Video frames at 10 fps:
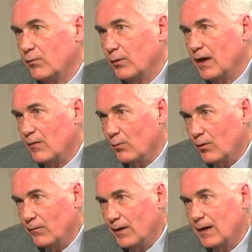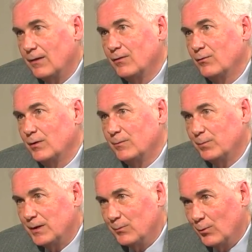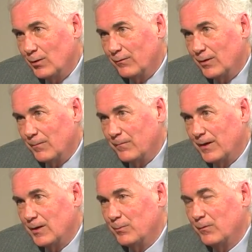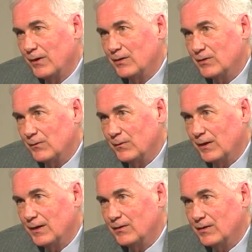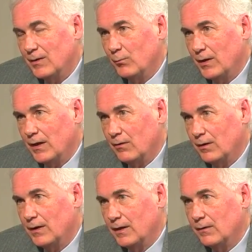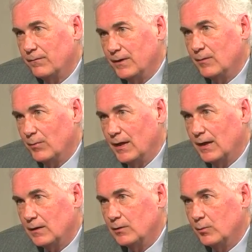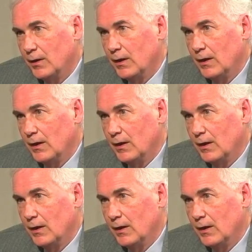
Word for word: As we have more fires, we deplete more of our fire prevention funds, and we enter a negative feedback loop.